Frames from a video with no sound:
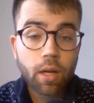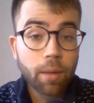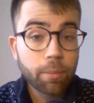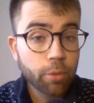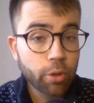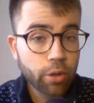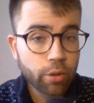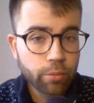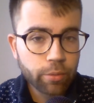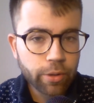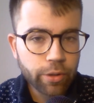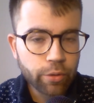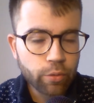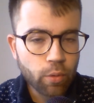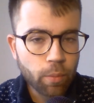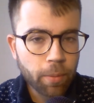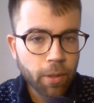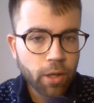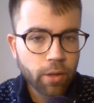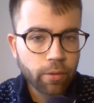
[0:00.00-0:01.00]
I'm gonna read
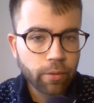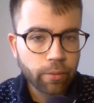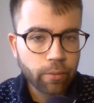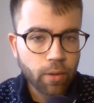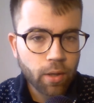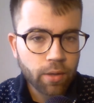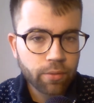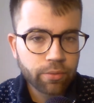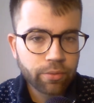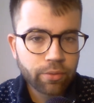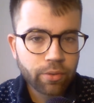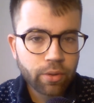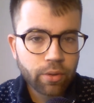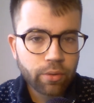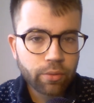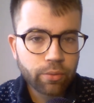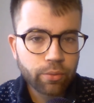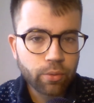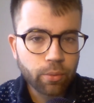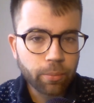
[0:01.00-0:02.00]
you a paragraph
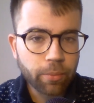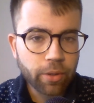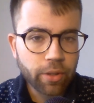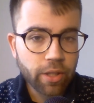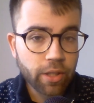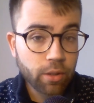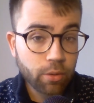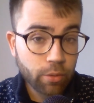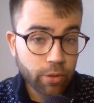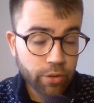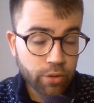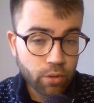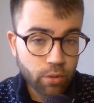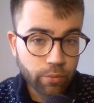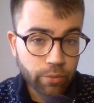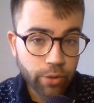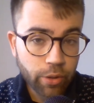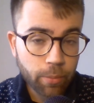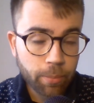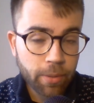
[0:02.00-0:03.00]
from the Declaration
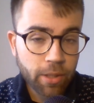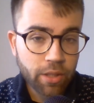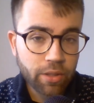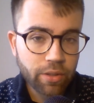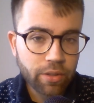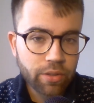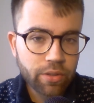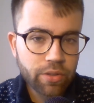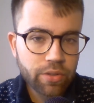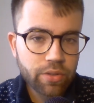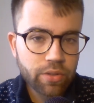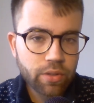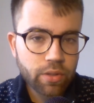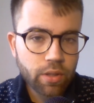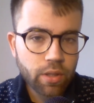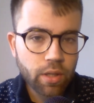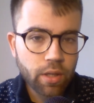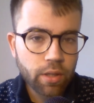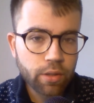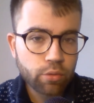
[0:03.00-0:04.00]
of Independence
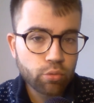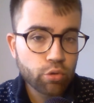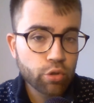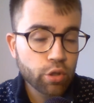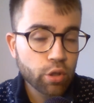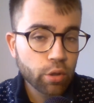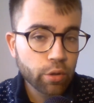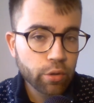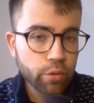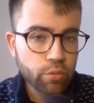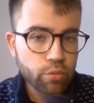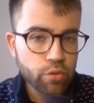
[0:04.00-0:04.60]
to show